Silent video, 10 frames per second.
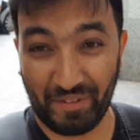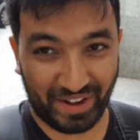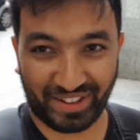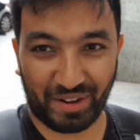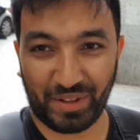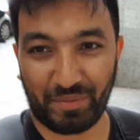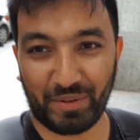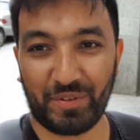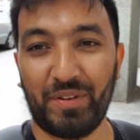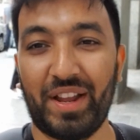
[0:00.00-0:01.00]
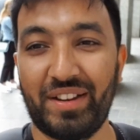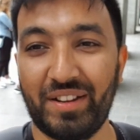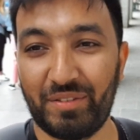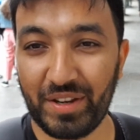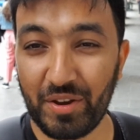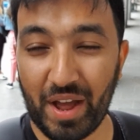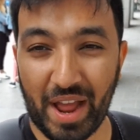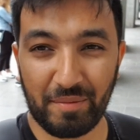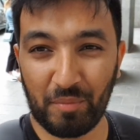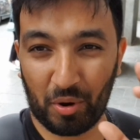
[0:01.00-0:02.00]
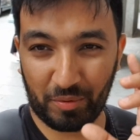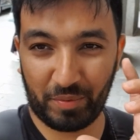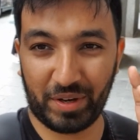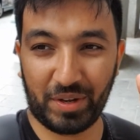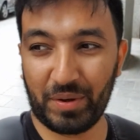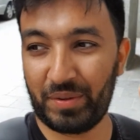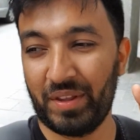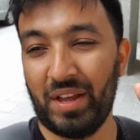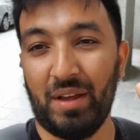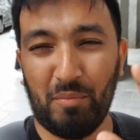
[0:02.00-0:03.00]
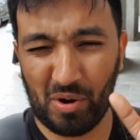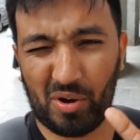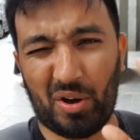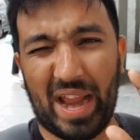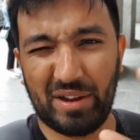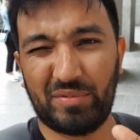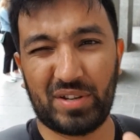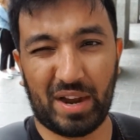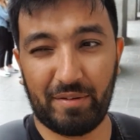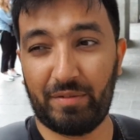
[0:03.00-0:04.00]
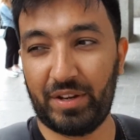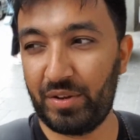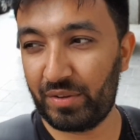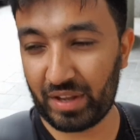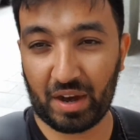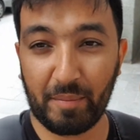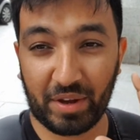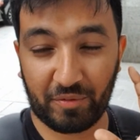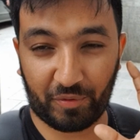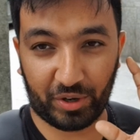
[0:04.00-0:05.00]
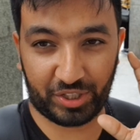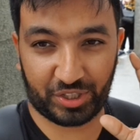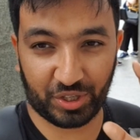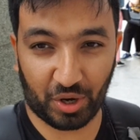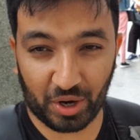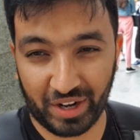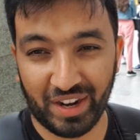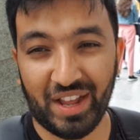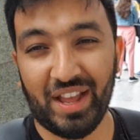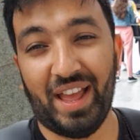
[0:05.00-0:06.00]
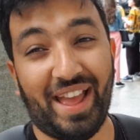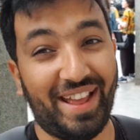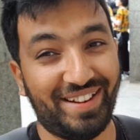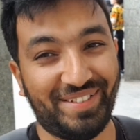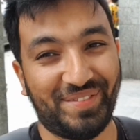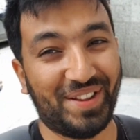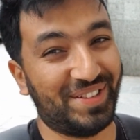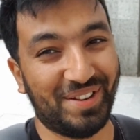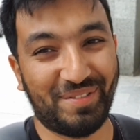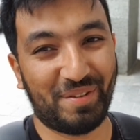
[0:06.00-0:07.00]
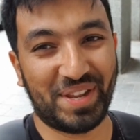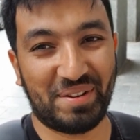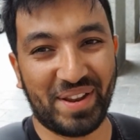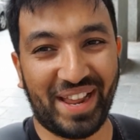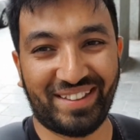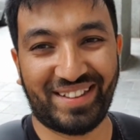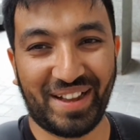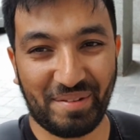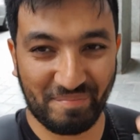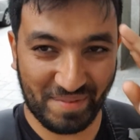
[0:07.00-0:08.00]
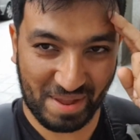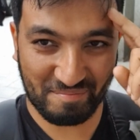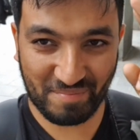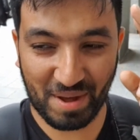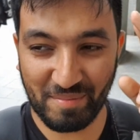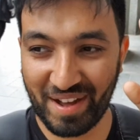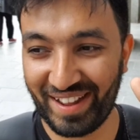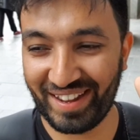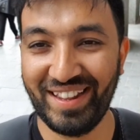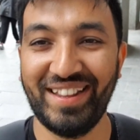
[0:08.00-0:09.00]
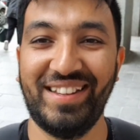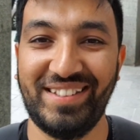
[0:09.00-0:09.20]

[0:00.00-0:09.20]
give it a thumbs up if you like this video, and more videos, more kind of travel videos are coming for sure. And until we meet next time, bye bye.